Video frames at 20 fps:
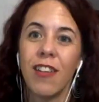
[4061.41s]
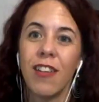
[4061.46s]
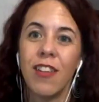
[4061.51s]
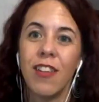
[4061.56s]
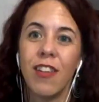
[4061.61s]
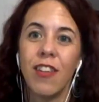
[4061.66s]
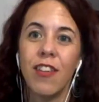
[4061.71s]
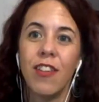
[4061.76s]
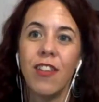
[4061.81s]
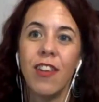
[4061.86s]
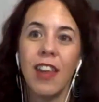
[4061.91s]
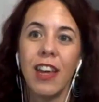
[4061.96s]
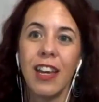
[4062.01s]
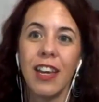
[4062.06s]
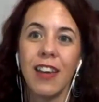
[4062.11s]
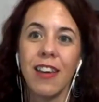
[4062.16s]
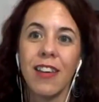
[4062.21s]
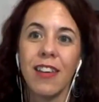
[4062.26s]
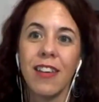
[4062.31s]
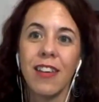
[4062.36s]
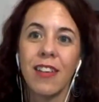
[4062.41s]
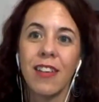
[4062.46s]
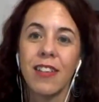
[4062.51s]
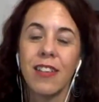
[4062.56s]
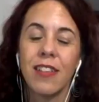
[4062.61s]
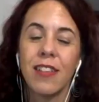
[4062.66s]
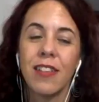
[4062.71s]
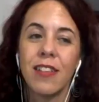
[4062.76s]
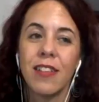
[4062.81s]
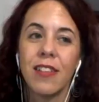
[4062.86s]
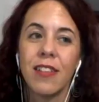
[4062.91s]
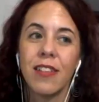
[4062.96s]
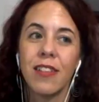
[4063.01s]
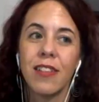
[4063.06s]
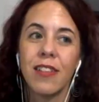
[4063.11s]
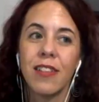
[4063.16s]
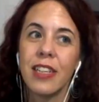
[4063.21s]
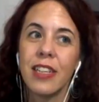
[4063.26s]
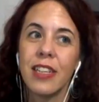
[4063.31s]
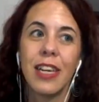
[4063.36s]
to, like,
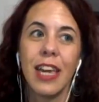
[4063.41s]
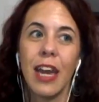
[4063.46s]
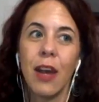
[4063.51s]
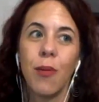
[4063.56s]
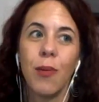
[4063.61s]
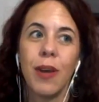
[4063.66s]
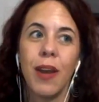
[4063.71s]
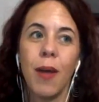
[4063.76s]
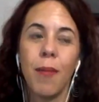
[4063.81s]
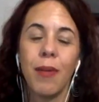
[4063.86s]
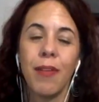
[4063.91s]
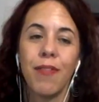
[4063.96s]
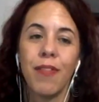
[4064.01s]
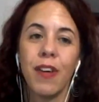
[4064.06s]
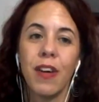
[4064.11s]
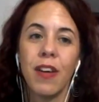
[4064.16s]
it would not be fun.